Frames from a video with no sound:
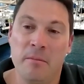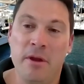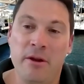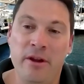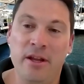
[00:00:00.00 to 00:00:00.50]

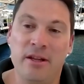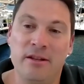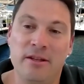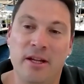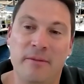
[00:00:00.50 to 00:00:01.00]
period.
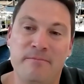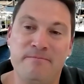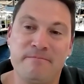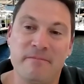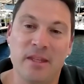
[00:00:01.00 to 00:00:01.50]
And
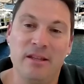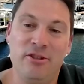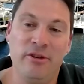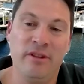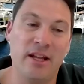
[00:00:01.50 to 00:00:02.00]

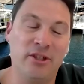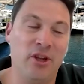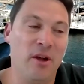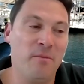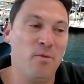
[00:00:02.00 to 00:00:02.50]
during that
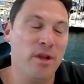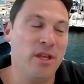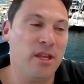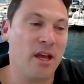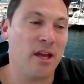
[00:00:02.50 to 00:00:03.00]
time, we